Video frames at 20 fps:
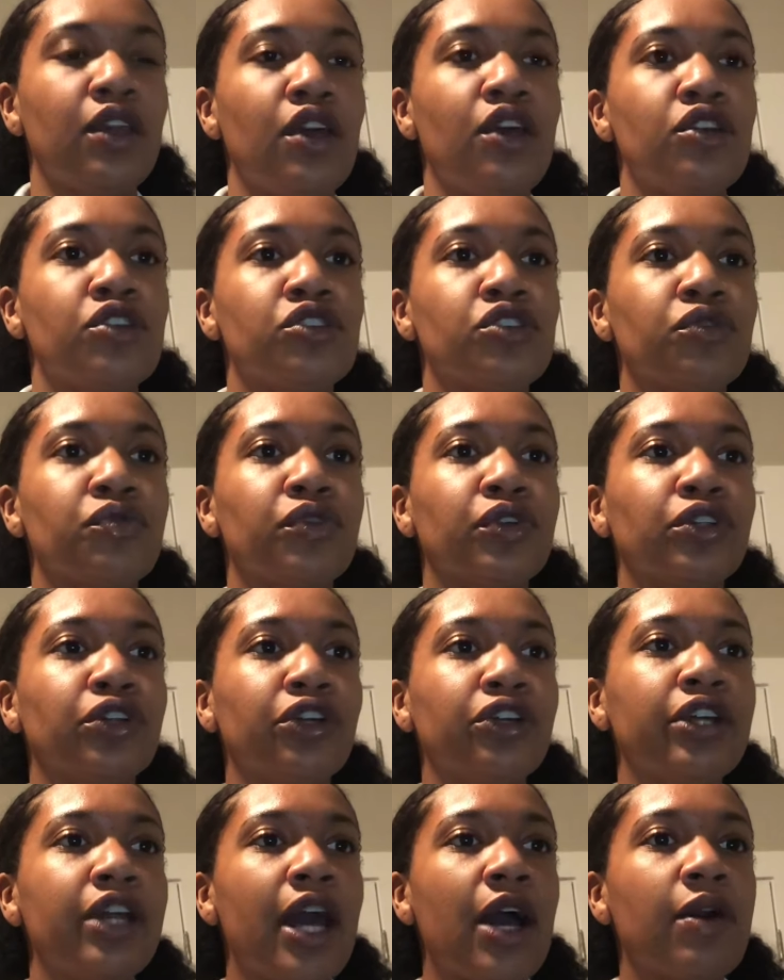So for
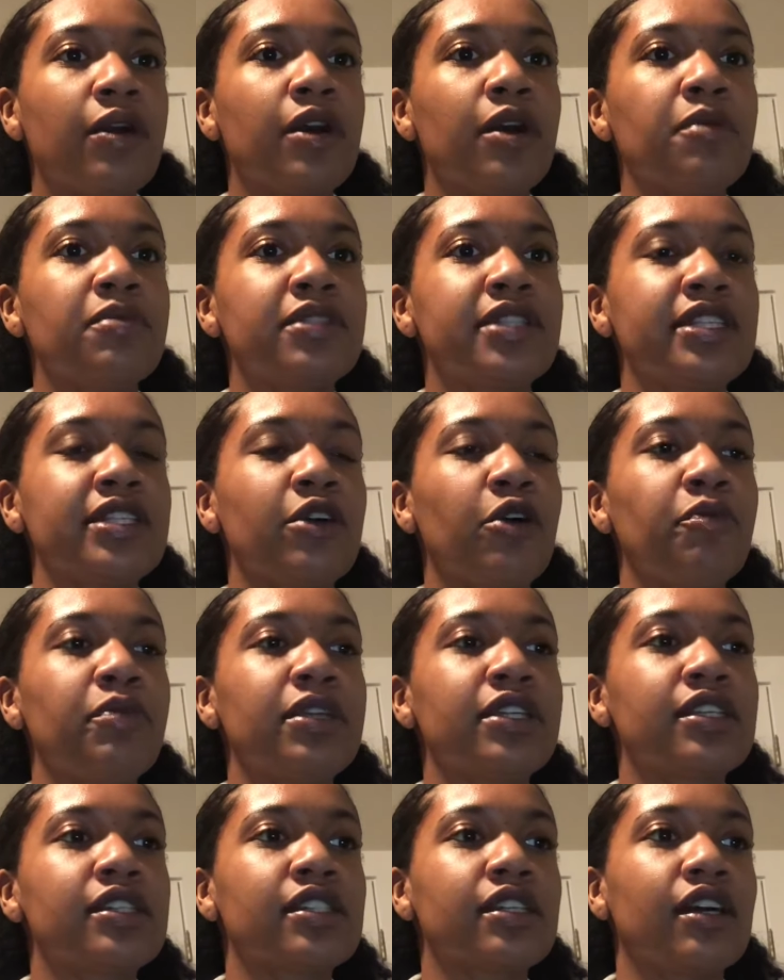learner outcomes, things that will be
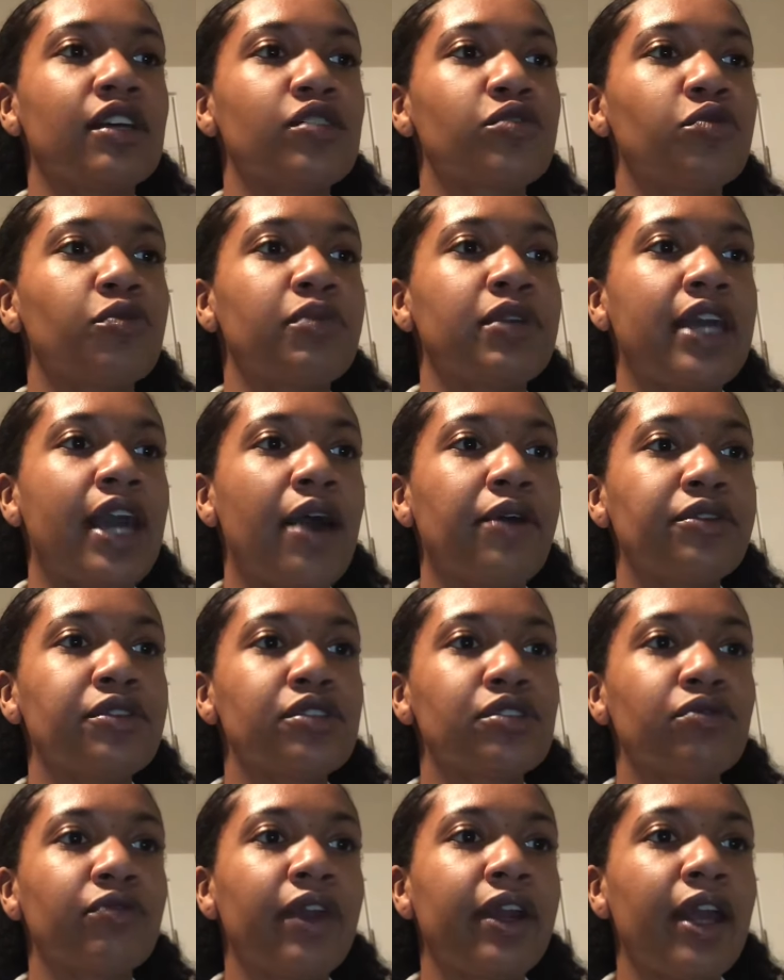discussed will be how does the
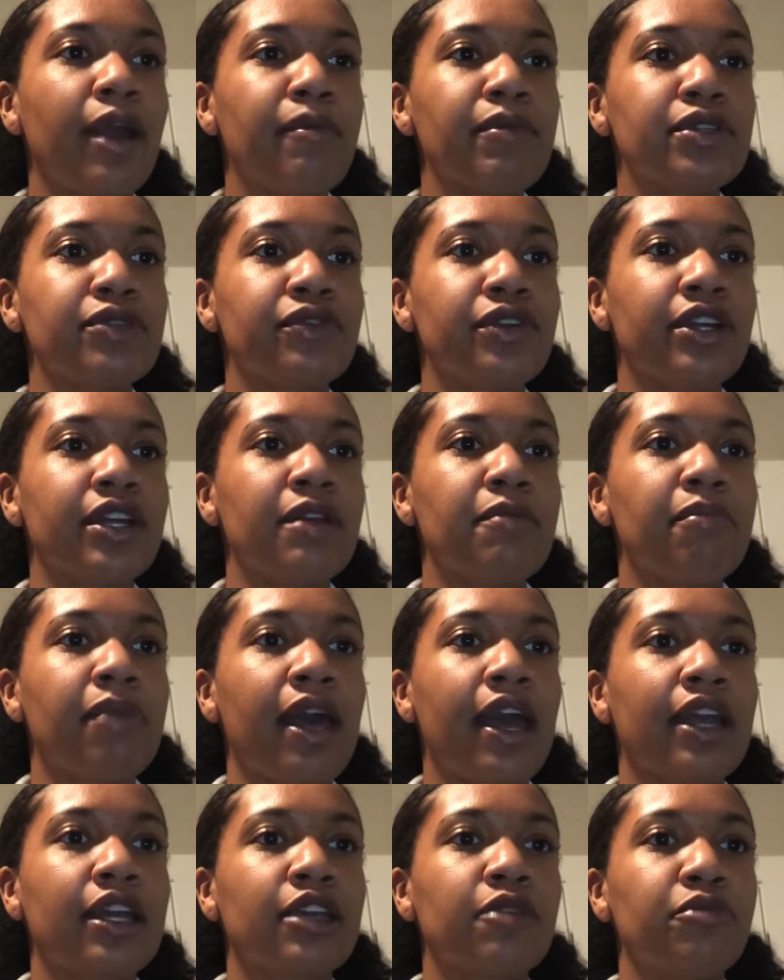right hemisphere
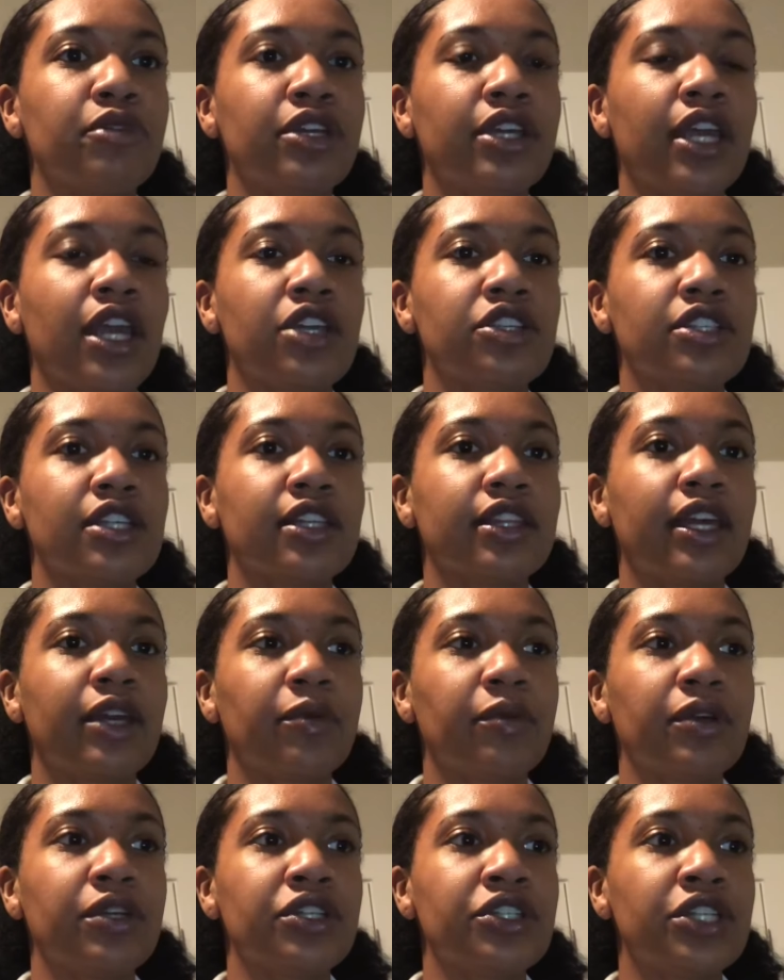impact communication and
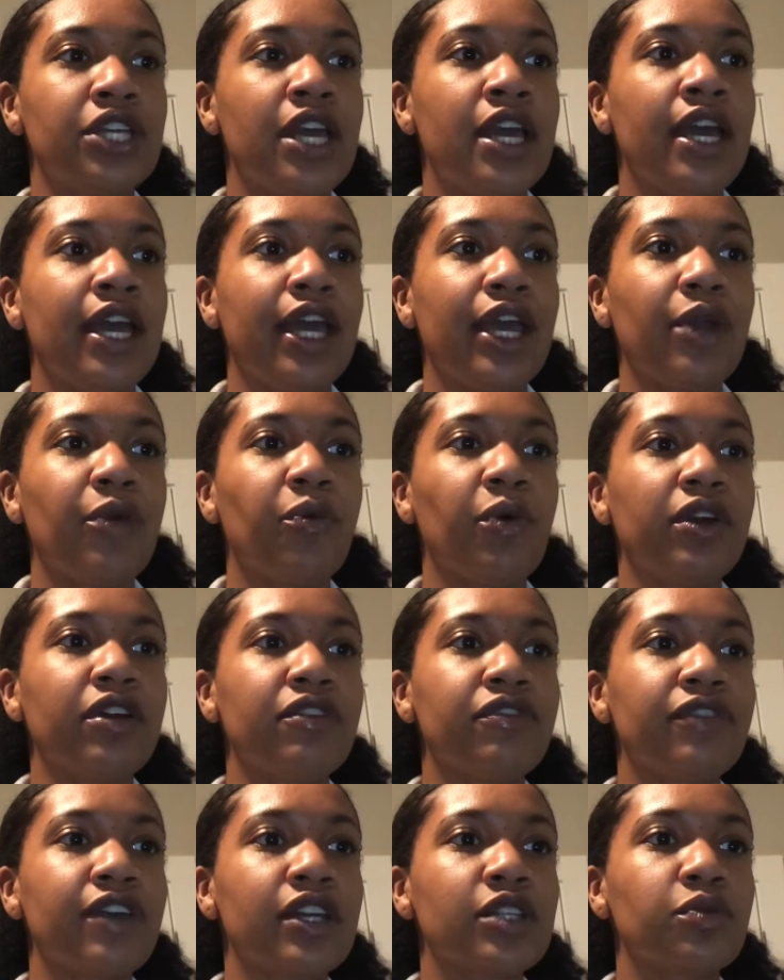language, and what
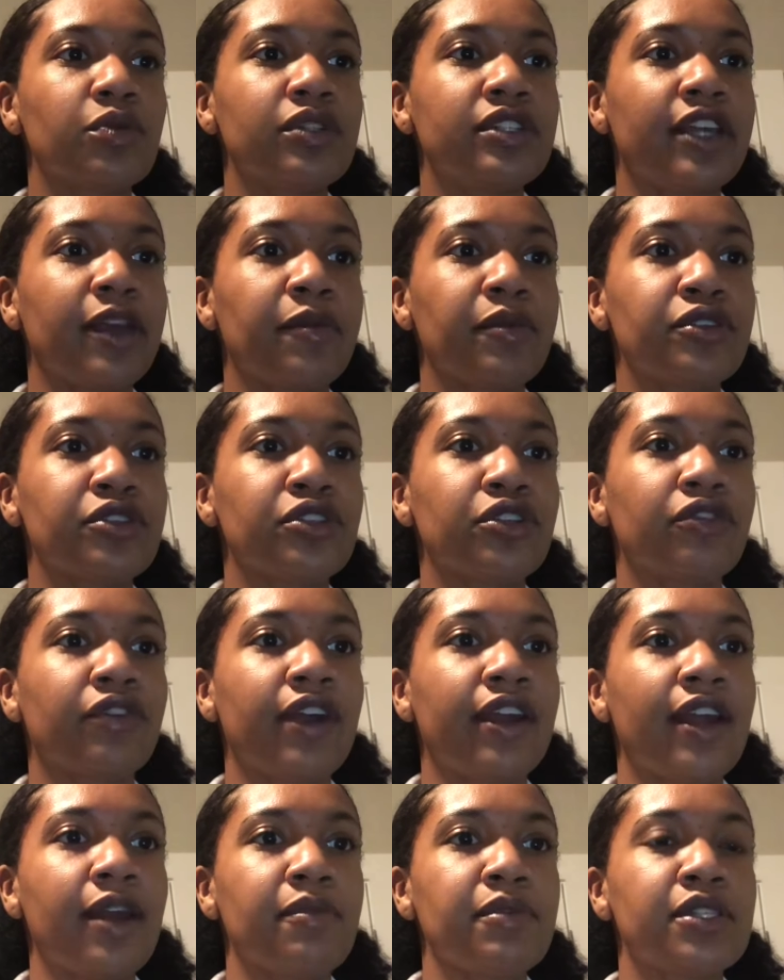effects will damage to the right
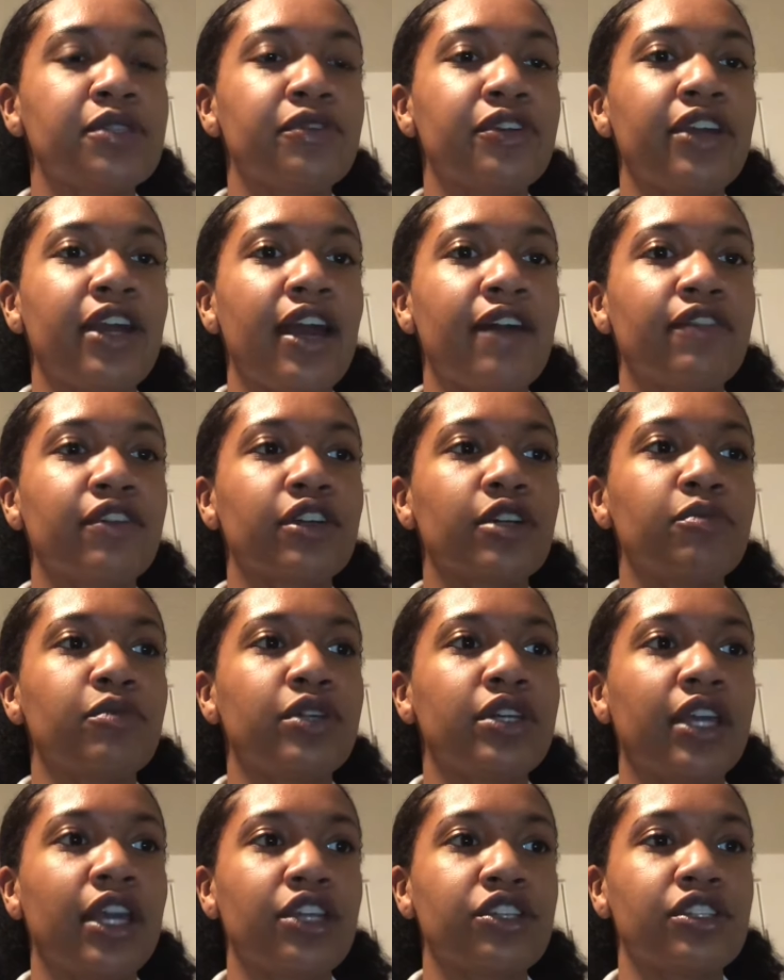hemisphere have on
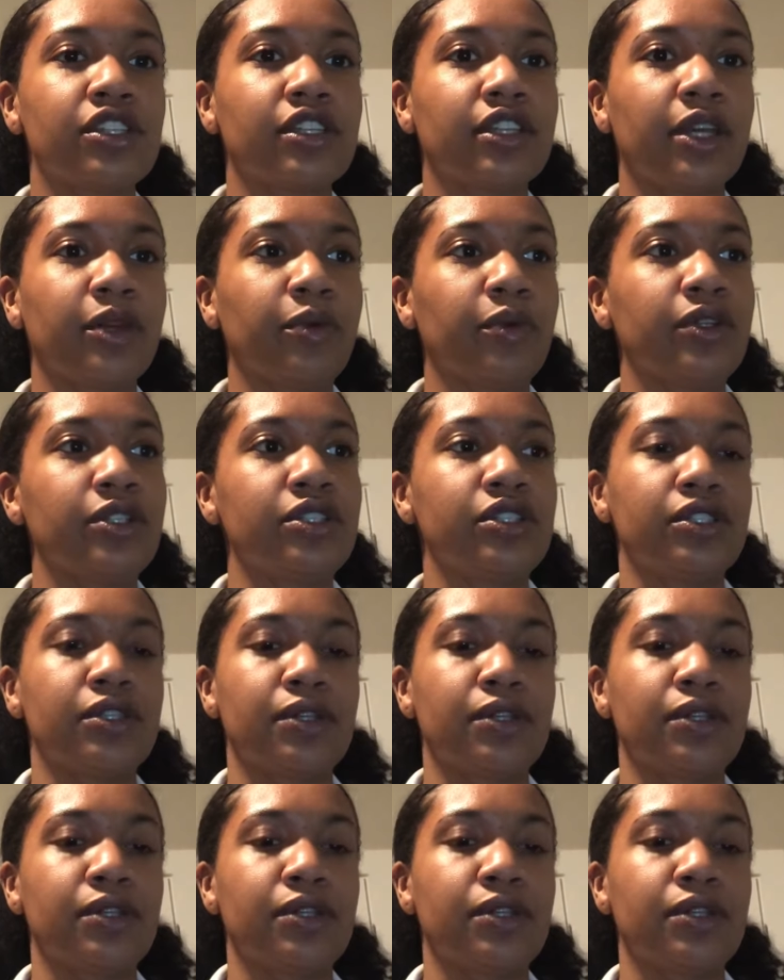communication and language.